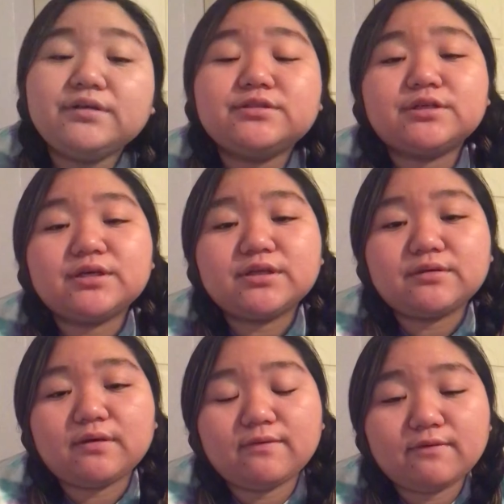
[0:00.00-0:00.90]
So
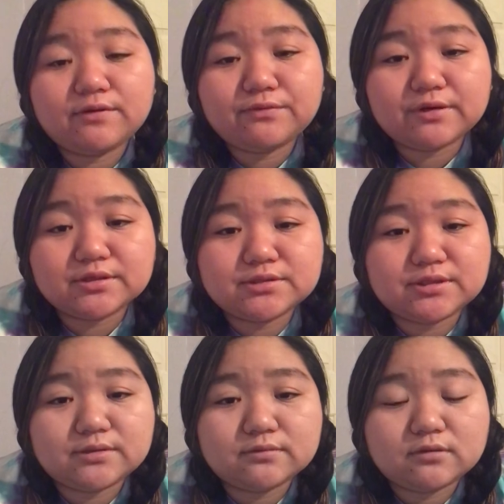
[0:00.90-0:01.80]
anyway, fourth
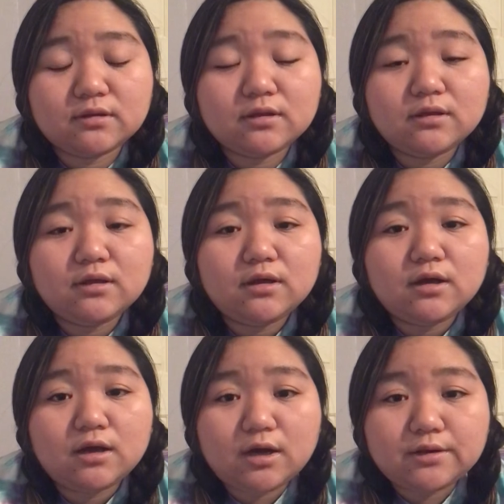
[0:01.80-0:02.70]
question:
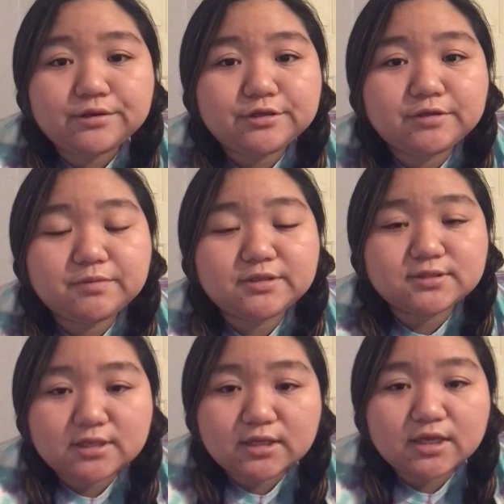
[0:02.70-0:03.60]
how long you been
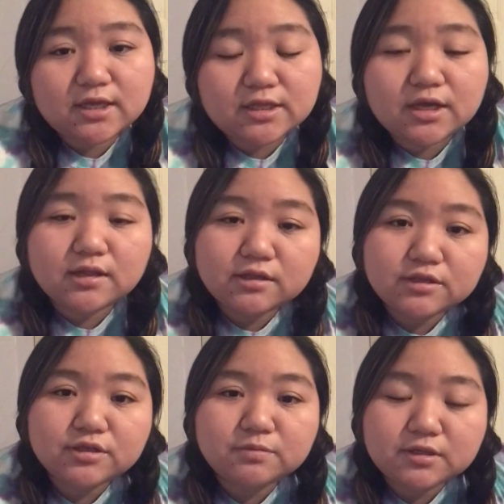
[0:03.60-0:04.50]
sick, and how long
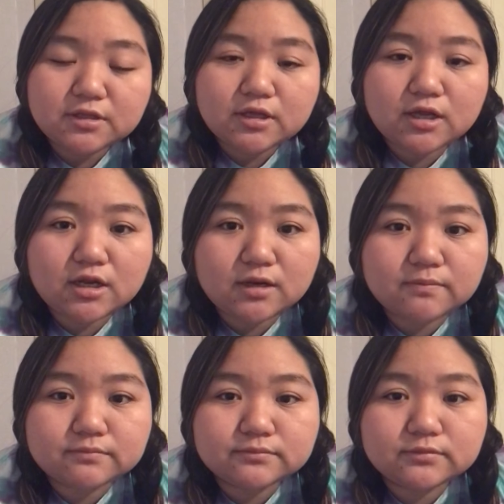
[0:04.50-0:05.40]
you been
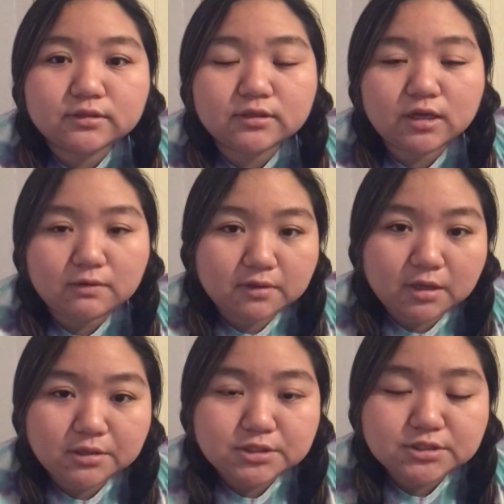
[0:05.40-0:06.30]
have
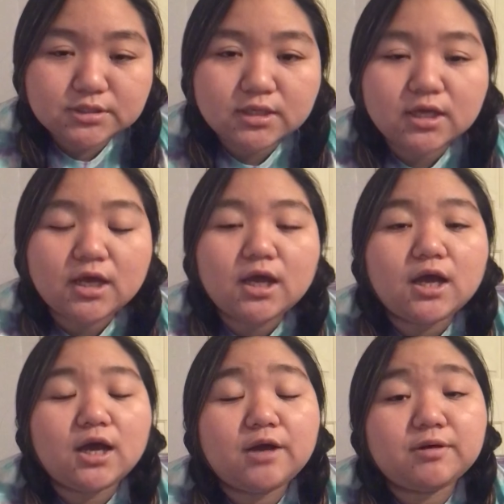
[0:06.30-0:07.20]
allergies?
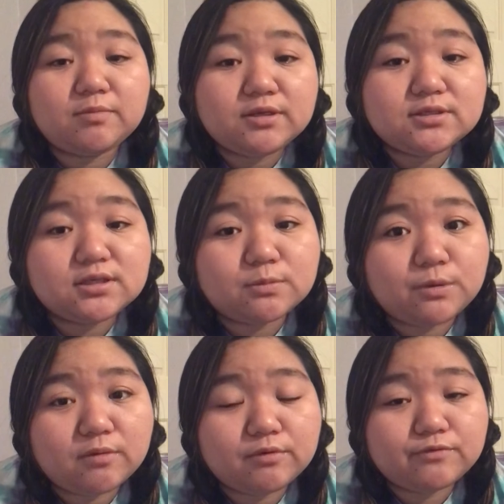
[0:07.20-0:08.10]
I've been sick
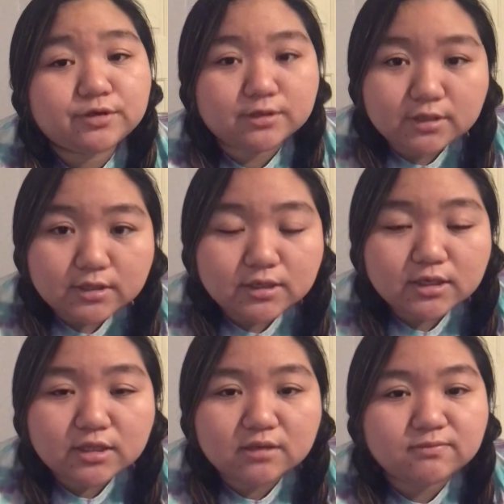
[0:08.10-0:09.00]
probably for a year,
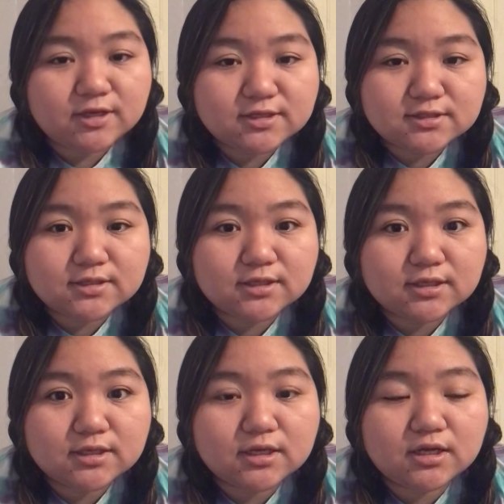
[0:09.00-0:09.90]
and I'm not sick.
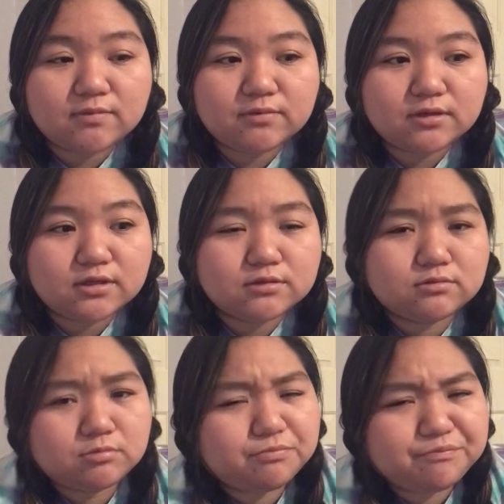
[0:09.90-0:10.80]
I got
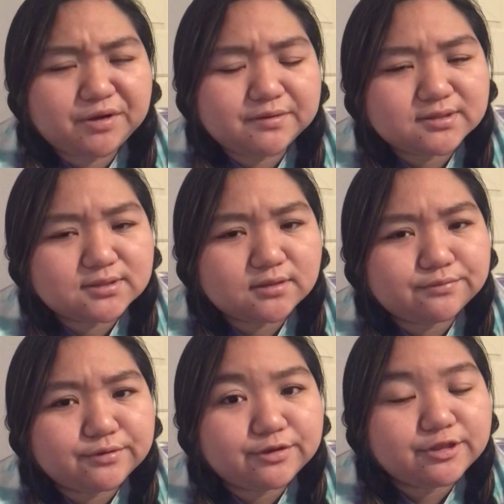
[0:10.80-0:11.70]
probably sick
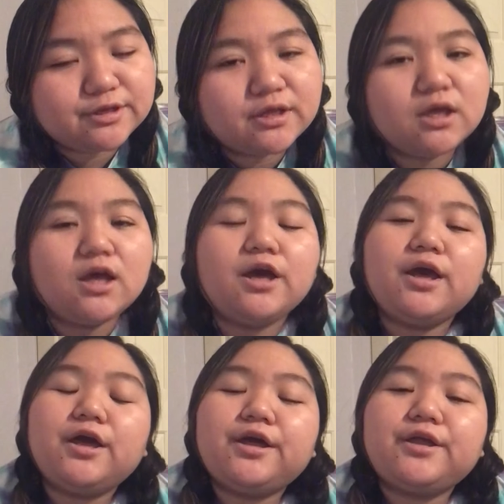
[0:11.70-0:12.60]
for a year.
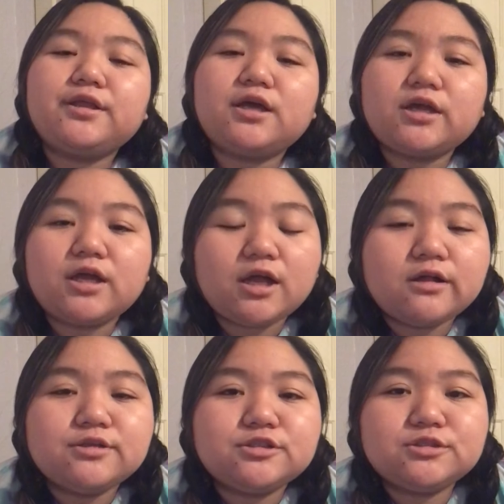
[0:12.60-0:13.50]
And I got
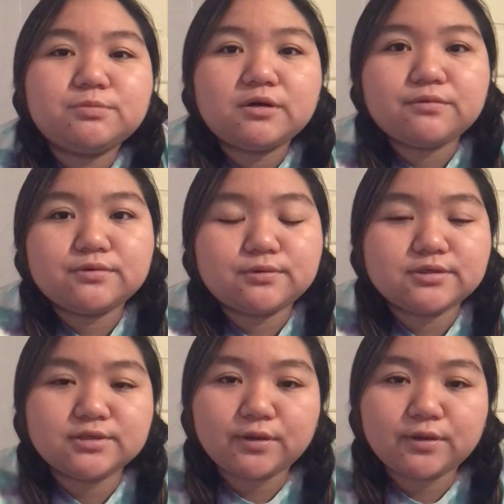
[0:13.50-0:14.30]
allergies probably for